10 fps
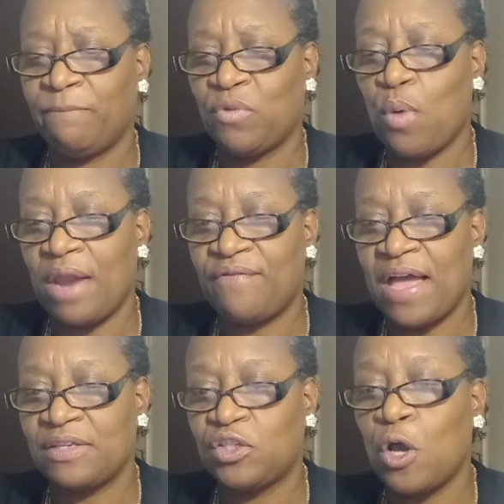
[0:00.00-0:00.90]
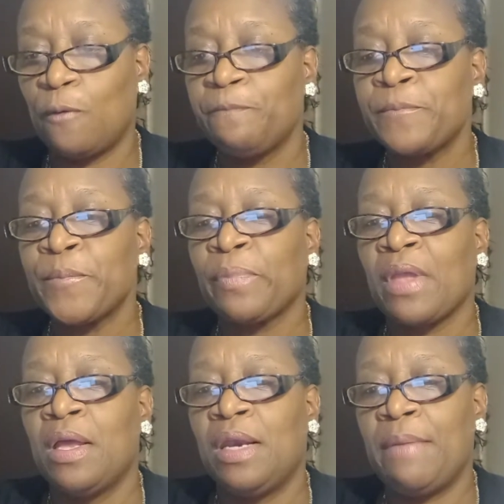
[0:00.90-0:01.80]
qualify. So
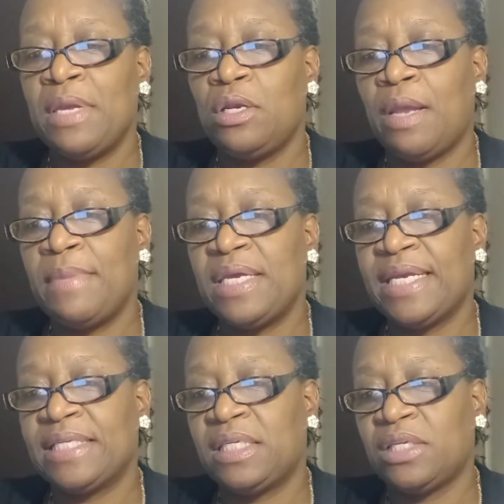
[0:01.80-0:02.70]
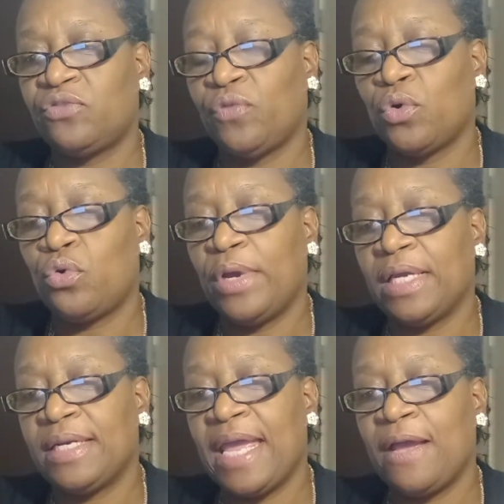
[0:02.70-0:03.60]
let me get into this real
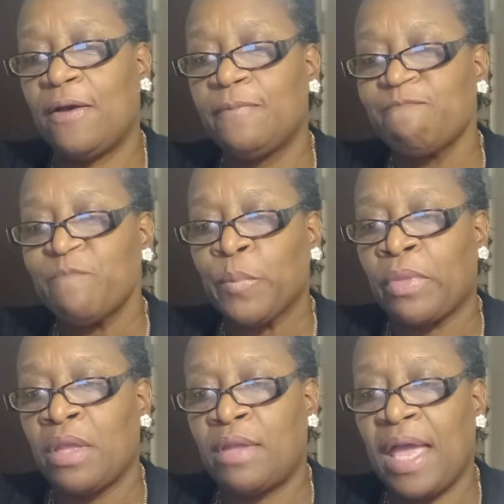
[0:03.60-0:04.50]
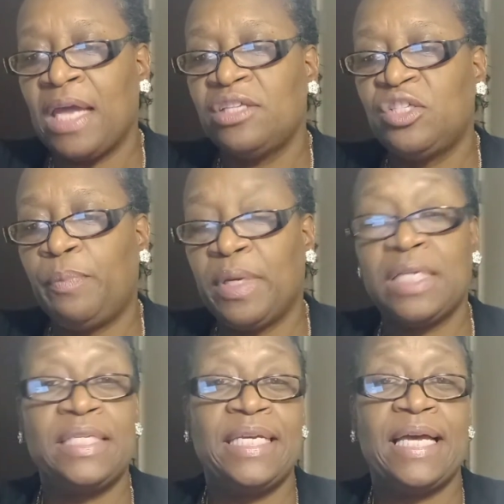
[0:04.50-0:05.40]
quick. Now, the
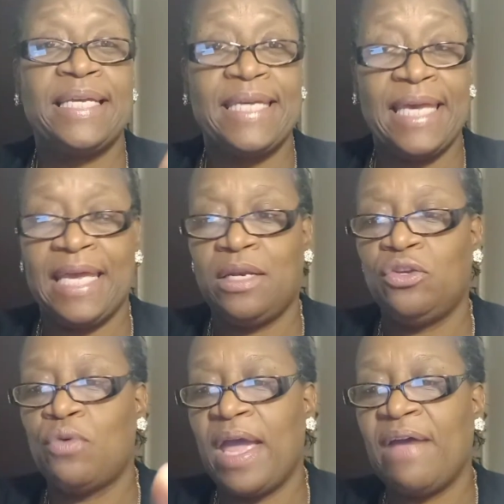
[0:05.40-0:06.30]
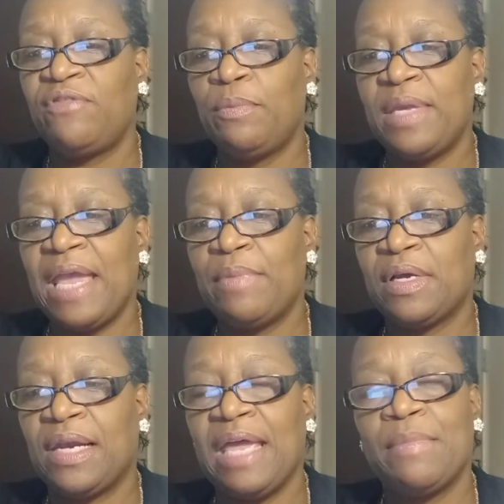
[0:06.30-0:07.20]
eligibility, again, you have to be able to
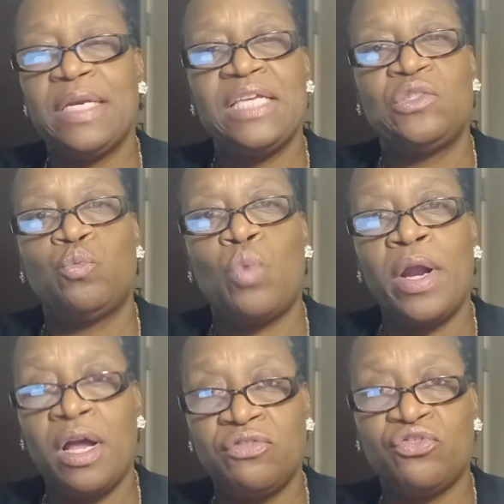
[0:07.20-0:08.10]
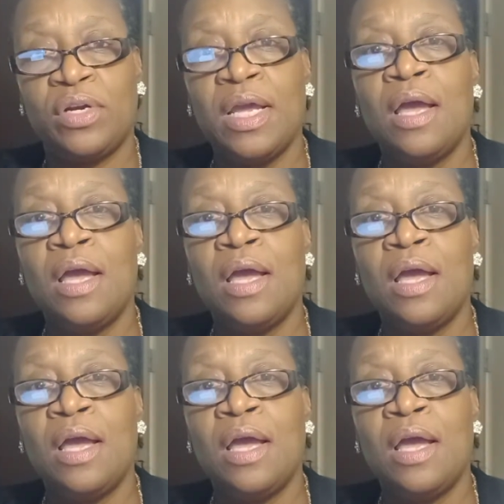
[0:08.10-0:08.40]
claim at least $100